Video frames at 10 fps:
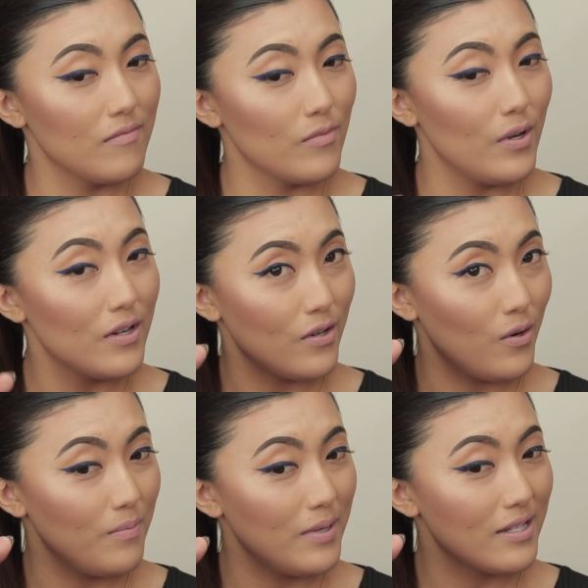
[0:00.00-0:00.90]
We are the
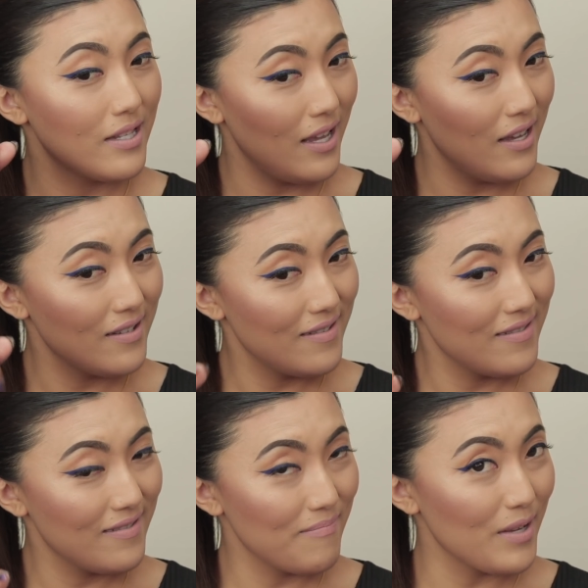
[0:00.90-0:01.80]
homies, yeah.
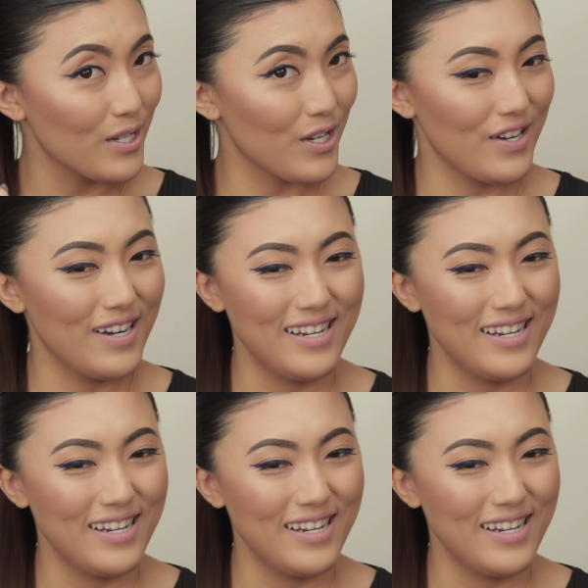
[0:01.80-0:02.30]
Make sure.